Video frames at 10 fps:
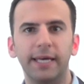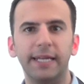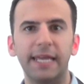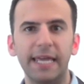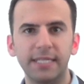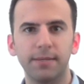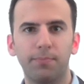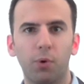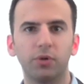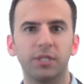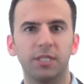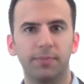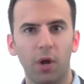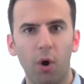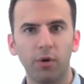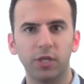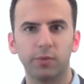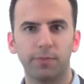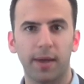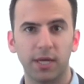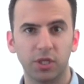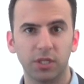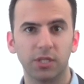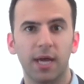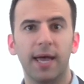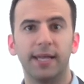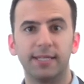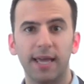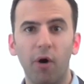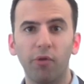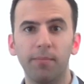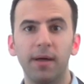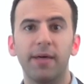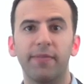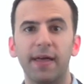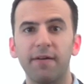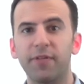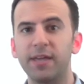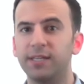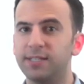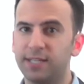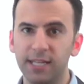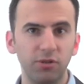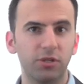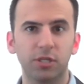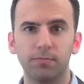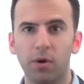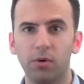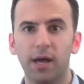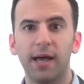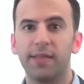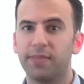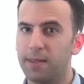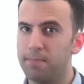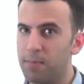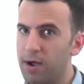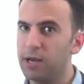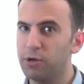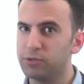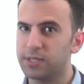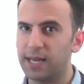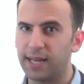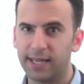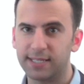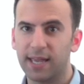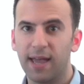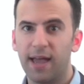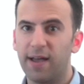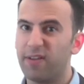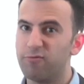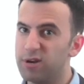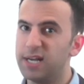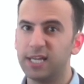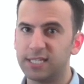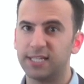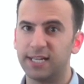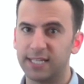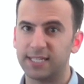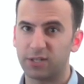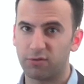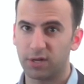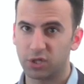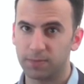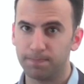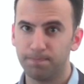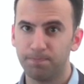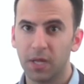It is important to be honest with patients and tell them that if they continue to smoke, they might lose their legs, and that really isn't an exaggeration.